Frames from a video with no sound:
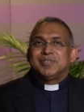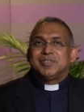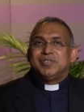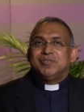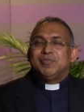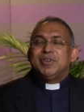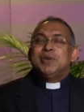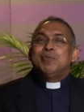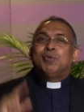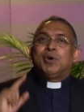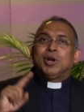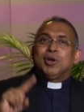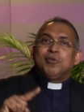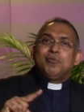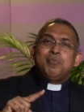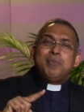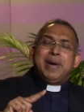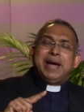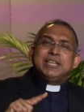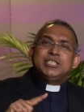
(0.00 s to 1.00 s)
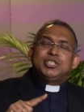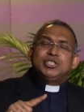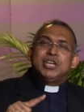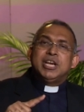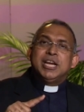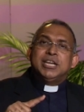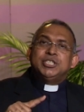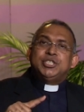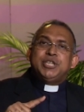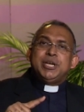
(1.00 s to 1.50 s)
when one of my
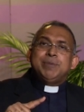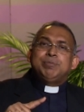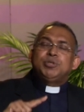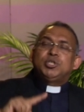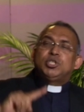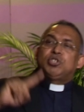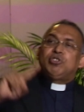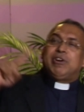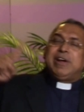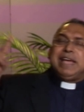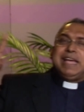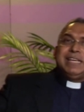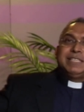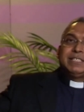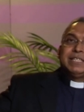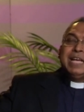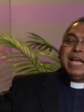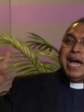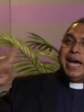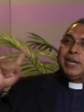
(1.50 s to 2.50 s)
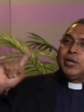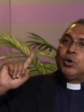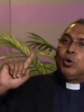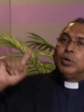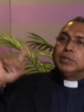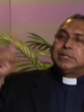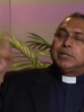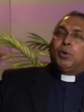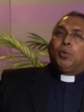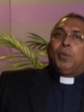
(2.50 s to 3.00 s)
sheep strays and
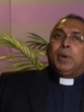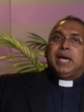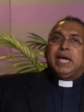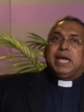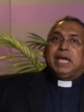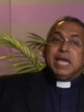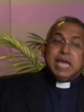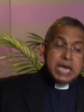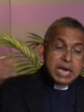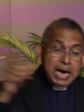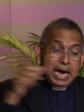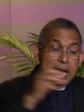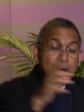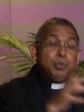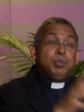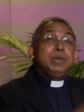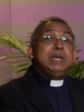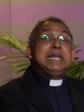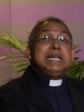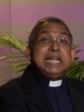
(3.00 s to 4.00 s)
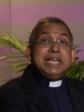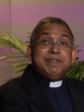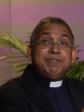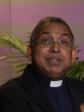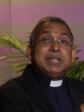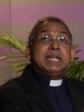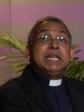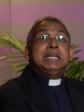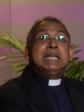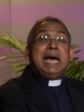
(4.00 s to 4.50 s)
goes away, I will leave
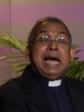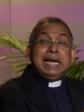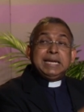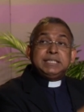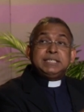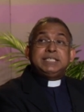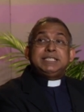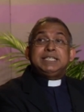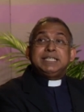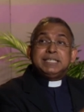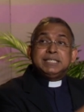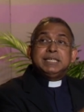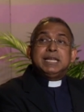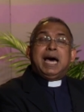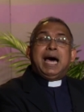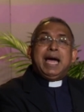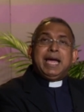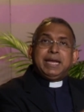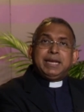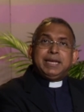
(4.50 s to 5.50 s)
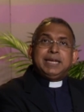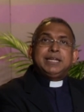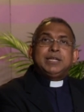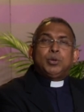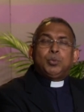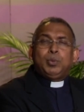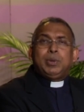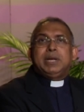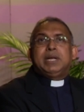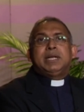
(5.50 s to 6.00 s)
the 99 in the
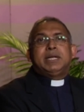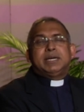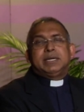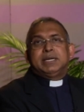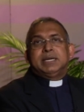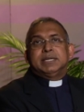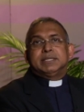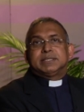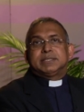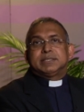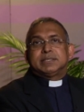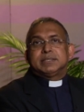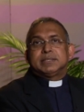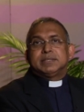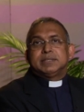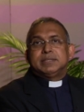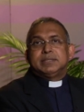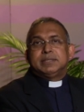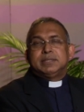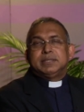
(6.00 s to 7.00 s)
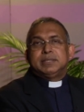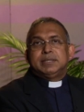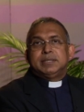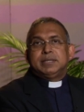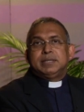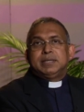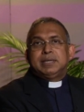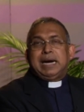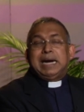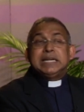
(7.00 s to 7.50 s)
wilderness
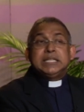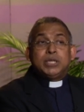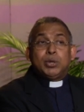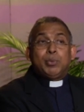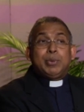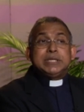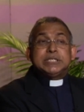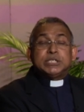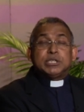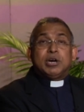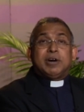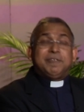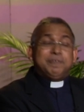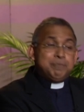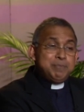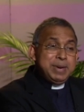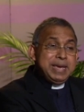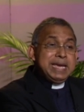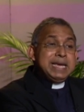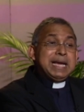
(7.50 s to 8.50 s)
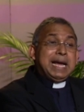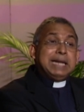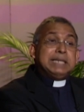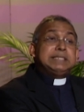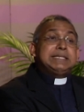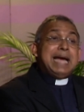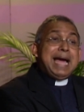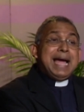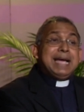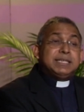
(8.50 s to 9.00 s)
at the risk of being
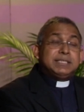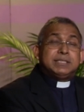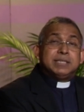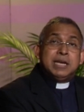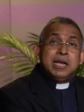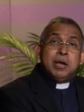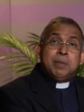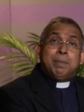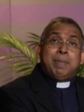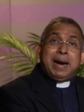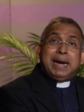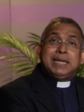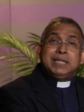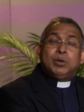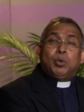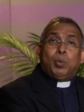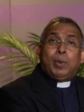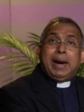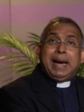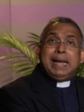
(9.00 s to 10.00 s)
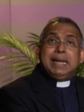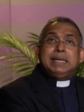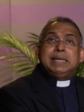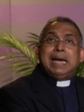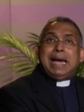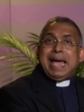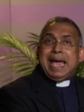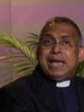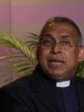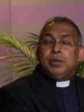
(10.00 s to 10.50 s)
attacked by the wild
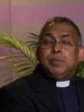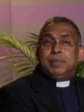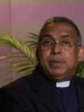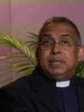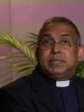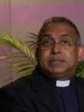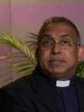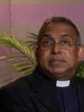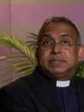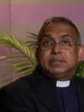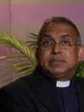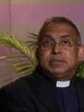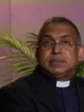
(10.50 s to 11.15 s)
animals.